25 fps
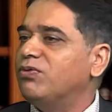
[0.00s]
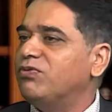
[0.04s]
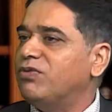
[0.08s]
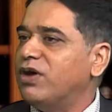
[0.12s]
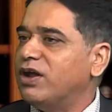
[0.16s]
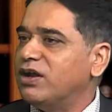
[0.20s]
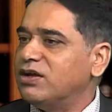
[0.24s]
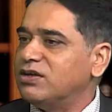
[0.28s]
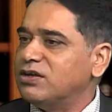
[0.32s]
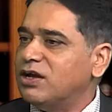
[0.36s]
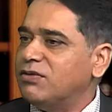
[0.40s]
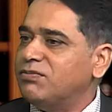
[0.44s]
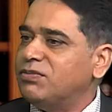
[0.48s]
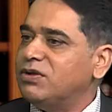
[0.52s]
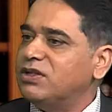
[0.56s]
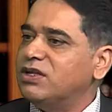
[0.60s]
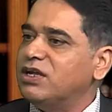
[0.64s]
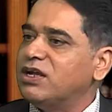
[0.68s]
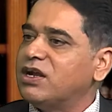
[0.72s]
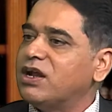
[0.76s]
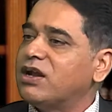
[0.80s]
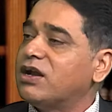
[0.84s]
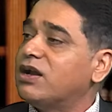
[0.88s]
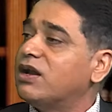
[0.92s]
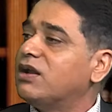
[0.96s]
for example,
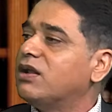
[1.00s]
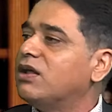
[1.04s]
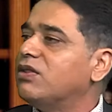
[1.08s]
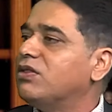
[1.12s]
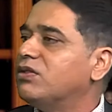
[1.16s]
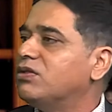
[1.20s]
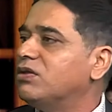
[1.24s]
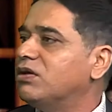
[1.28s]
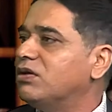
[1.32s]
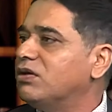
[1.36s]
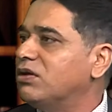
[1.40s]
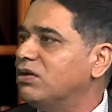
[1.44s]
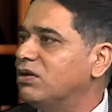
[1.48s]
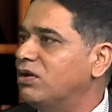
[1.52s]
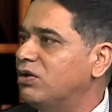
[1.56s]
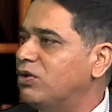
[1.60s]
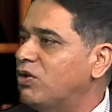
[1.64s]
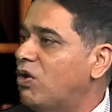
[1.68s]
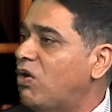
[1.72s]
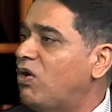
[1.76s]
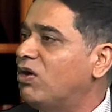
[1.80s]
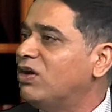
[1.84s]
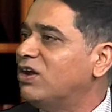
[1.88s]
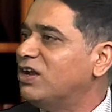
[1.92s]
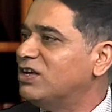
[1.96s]
there are
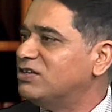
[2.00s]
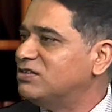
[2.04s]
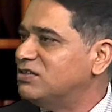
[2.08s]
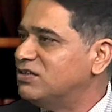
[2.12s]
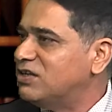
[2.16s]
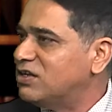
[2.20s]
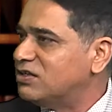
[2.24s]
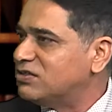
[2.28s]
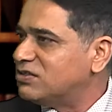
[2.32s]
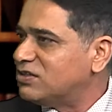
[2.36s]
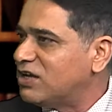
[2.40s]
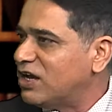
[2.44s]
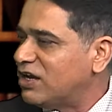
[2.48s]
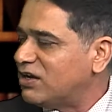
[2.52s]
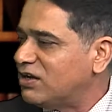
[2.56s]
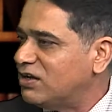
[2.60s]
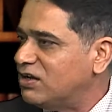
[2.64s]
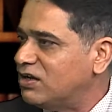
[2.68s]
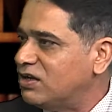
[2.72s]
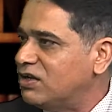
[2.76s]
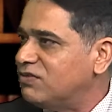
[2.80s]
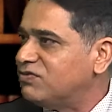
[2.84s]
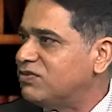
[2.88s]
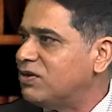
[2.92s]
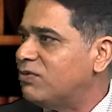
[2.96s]
long residence
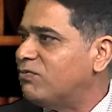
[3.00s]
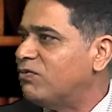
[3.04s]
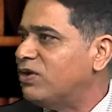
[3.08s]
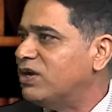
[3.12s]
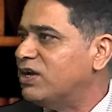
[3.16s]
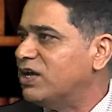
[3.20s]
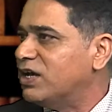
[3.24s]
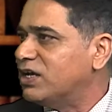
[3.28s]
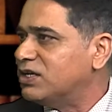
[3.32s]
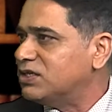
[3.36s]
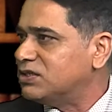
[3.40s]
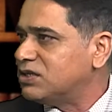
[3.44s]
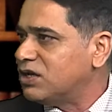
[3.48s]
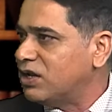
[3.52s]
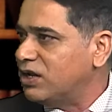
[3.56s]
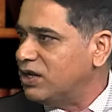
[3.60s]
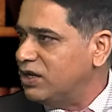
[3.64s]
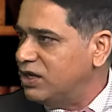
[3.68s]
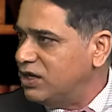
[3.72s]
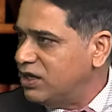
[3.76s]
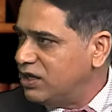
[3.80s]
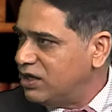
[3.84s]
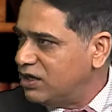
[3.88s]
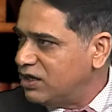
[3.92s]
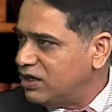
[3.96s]
category. If someone has
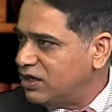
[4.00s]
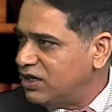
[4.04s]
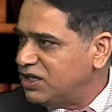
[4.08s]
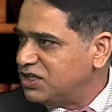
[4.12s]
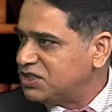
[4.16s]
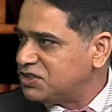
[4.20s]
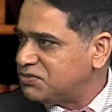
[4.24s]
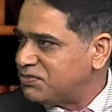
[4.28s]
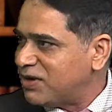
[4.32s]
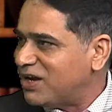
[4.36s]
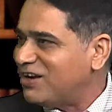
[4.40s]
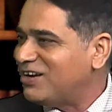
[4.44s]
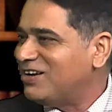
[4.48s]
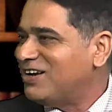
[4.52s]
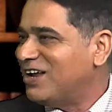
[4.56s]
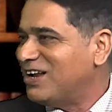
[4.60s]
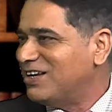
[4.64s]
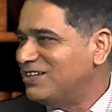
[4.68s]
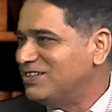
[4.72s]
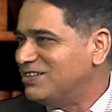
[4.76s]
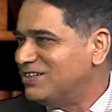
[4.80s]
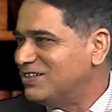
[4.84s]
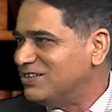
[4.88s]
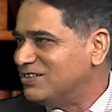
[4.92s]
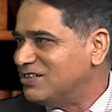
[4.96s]
legally spent 10
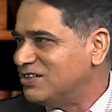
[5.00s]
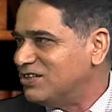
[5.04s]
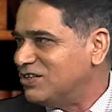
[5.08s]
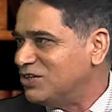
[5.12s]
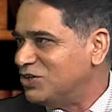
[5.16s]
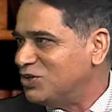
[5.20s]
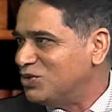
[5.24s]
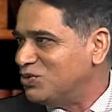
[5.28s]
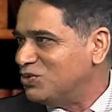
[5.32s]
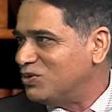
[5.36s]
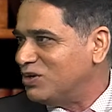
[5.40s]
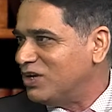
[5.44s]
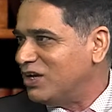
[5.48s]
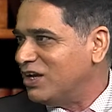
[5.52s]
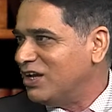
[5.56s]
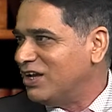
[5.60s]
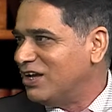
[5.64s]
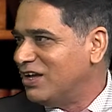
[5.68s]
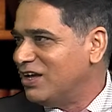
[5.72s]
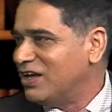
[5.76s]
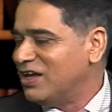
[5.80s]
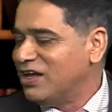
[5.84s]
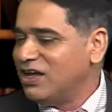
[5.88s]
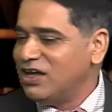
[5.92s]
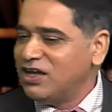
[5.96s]
years in the UK,
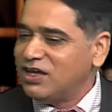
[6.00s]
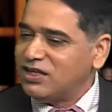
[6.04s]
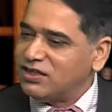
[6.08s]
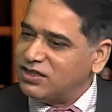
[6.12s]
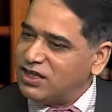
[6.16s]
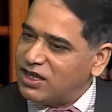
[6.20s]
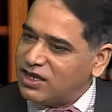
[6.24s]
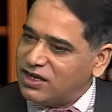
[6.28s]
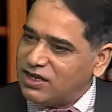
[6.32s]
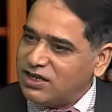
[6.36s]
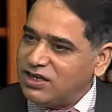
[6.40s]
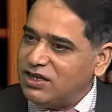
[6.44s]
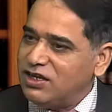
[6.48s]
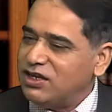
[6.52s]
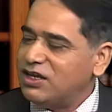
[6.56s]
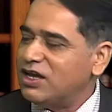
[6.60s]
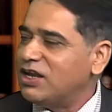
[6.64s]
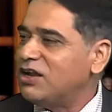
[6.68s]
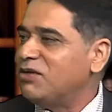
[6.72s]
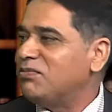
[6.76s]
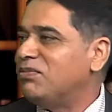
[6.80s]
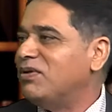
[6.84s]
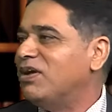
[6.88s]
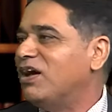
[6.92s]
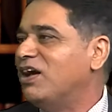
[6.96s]
then he can
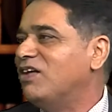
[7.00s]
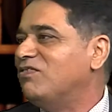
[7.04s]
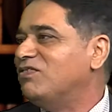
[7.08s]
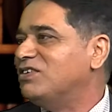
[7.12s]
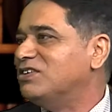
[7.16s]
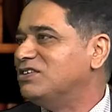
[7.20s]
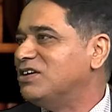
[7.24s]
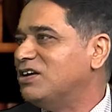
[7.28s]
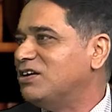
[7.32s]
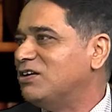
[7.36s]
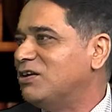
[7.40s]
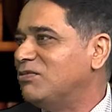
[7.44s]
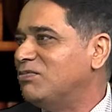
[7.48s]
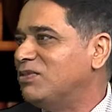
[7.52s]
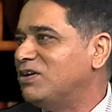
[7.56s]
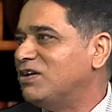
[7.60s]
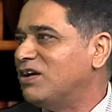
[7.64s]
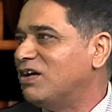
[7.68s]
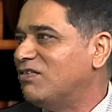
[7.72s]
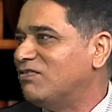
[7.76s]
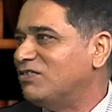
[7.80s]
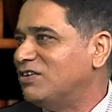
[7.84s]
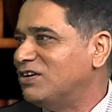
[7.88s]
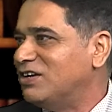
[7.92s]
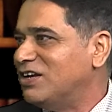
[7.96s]
apply for settlement
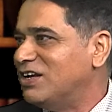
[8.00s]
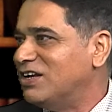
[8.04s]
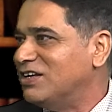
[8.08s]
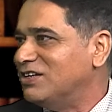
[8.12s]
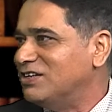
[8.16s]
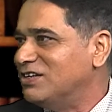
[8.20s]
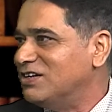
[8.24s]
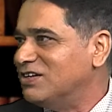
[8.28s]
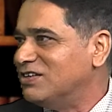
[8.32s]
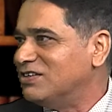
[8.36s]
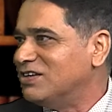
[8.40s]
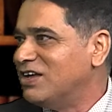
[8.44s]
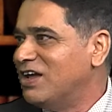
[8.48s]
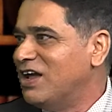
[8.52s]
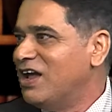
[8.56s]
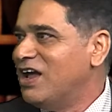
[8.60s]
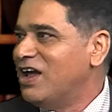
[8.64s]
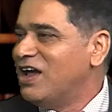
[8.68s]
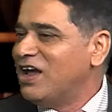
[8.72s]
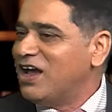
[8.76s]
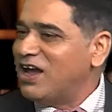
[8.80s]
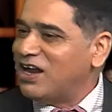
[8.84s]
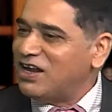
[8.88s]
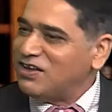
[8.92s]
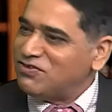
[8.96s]
after 10 years.
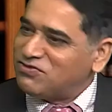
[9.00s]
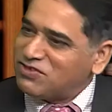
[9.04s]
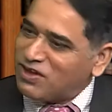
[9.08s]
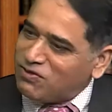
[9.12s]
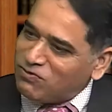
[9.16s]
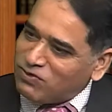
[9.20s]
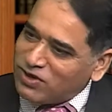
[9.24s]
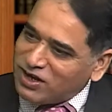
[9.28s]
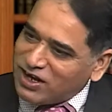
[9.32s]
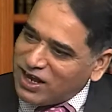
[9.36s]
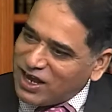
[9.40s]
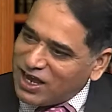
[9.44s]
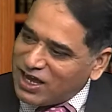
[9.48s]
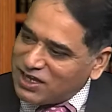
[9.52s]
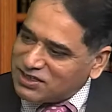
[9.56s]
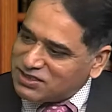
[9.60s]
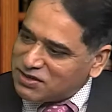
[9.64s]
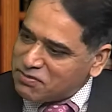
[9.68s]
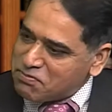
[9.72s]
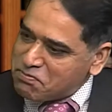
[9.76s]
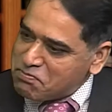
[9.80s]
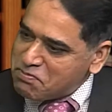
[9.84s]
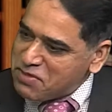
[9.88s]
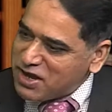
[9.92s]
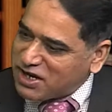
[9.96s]
And if someone has a
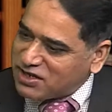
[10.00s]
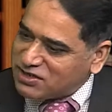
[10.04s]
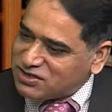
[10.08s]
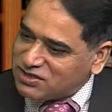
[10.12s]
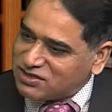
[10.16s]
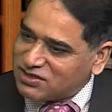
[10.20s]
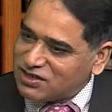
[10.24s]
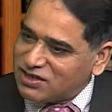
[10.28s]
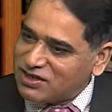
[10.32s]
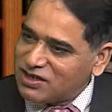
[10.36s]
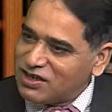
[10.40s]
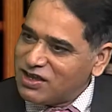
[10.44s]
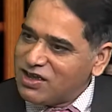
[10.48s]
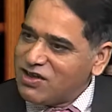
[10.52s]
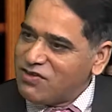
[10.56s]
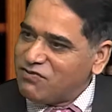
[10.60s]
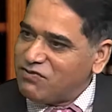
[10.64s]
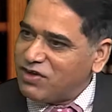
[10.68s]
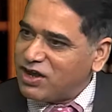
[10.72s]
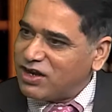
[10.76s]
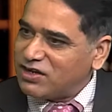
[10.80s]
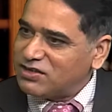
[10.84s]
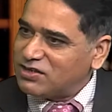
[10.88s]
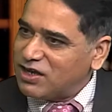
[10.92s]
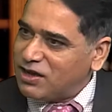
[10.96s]
mix,
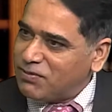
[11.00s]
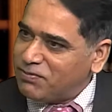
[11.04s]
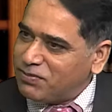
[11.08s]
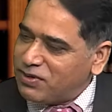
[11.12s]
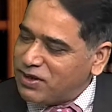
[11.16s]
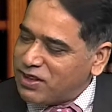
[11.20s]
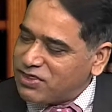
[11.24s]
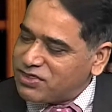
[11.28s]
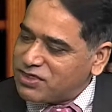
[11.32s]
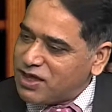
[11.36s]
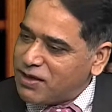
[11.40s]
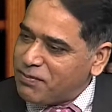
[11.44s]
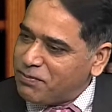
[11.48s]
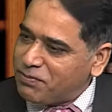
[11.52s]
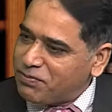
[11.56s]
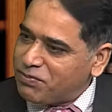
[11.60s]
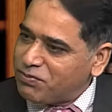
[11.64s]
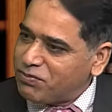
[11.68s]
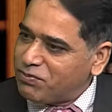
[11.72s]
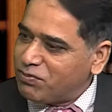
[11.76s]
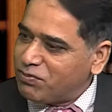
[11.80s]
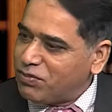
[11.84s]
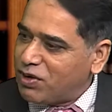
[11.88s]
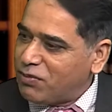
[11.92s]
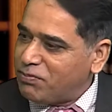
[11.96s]
for example, some
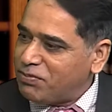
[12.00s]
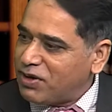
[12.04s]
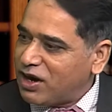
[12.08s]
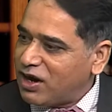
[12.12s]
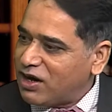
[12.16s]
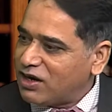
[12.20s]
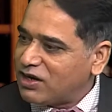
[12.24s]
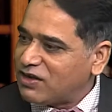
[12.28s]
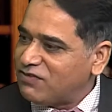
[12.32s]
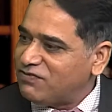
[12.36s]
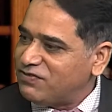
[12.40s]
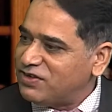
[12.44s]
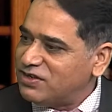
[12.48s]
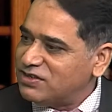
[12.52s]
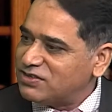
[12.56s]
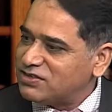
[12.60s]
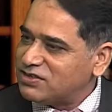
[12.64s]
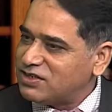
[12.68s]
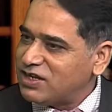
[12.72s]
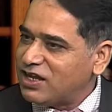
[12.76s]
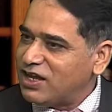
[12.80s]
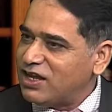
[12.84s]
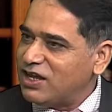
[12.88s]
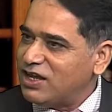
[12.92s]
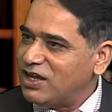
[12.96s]
part of his
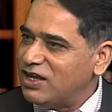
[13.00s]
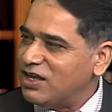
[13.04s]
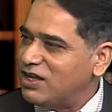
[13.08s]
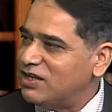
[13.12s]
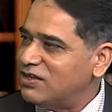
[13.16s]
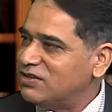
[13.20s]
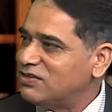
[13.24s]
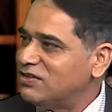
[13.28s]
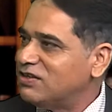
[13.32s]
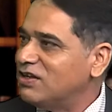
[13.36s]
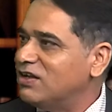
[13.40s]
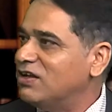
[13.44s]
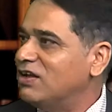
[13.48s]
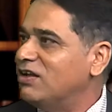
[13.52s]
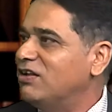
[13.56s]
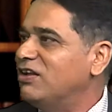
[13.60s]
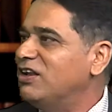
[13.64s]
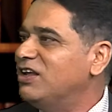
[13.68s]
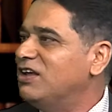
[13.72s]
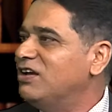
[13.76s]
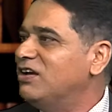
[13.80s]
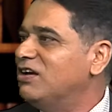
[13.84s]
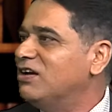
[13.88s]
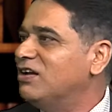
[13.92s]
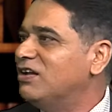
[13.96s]
stay is
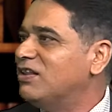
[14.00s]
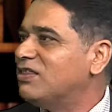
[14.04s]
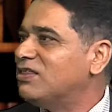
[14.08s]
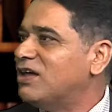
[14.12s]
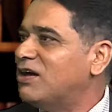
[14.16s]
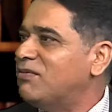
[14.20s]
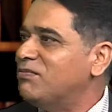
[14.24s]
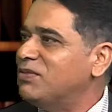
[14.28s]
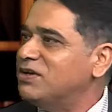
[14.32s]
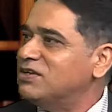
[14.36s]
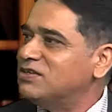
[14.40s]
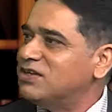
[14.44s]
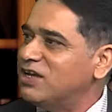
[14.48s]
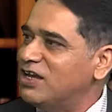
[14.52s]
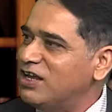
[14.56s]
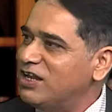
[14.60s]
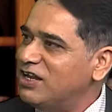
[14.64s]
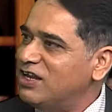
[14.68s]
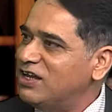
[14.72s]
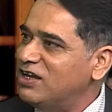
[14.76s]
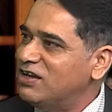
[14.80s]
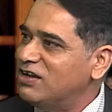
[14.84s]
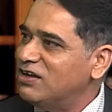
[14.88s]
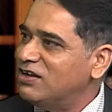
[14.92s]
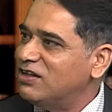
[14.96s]
legal, some is
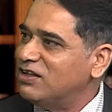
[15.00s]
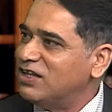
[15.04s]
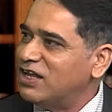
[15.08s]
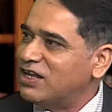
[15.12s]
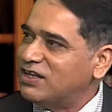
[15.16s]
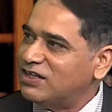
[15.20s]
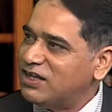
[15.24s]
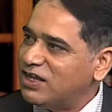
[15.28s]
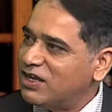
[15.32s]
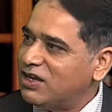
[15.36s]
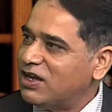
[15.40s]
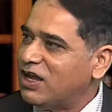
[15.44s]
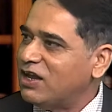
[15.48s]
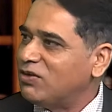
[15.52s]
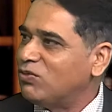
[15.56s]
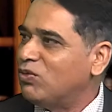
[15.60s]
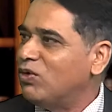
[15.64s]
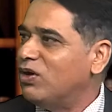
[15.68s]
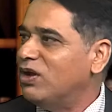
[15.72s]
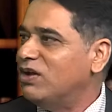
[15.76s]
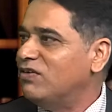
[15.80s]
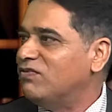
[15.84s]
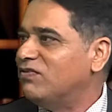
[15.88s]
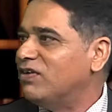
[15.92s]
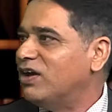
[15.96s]
illegal, then they can
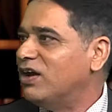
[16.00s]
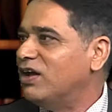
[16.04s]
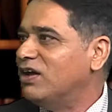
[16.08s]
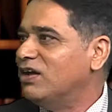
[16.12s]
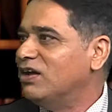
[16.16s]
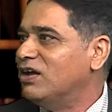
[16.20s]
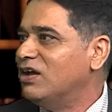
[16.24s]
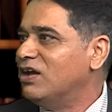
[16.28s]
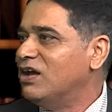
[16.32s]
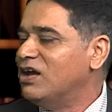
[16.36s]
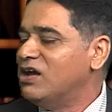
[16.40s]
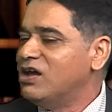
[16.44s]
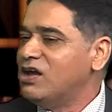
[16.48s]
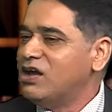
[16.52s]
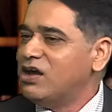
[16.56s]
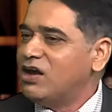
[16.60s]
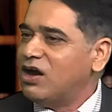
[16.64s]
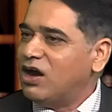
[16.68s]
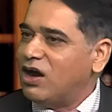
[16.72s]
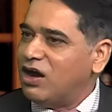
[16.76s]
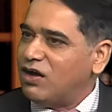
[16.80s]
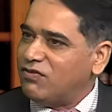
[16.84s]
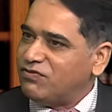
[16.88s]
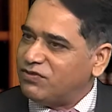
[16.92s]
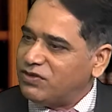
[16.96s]
qualify
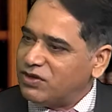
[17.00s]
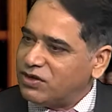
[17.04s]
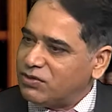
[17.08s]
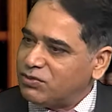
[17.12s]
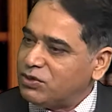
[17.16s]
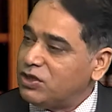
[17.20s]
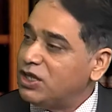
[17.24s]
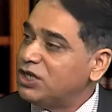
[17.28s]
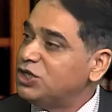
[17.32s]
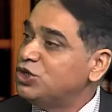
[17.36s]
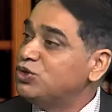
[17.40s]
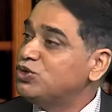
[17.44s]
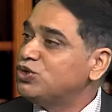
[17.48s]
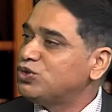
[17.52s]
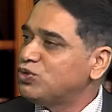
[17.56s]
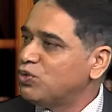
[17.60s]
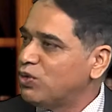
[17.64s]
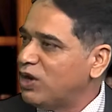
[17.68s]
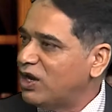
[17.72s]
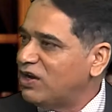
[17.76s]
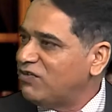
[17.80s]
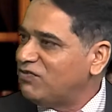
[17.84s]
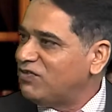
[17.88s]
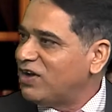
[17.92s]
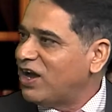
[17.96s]
after. They used to
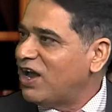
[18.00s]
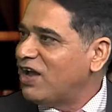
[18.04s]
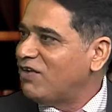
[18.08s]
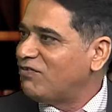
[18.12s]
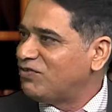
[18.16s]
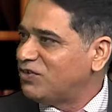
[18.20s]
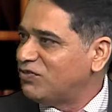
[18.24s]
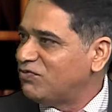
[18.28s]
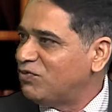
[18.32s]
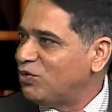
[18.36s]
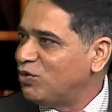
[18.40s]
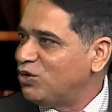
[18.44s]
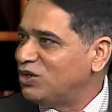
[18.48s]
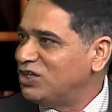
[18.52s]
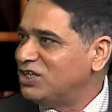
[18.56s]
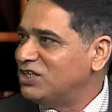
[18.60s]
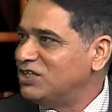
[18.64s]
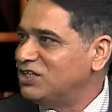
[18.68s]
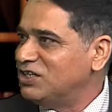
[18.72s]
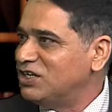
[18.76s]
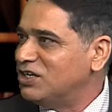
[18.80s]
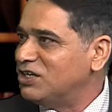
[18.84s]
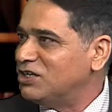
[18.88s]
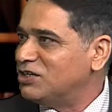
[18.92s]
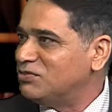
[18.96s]
qualify after 14
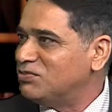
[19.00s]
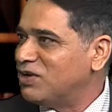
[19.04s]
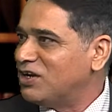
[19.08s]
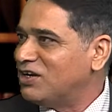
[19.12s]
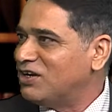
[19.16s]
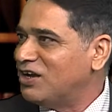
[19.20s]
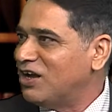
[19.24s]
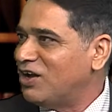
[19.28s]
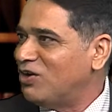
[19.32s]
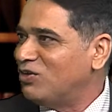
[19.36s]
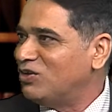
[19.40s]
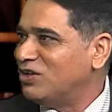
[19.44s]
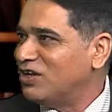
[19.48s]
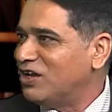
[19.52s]
years, but now they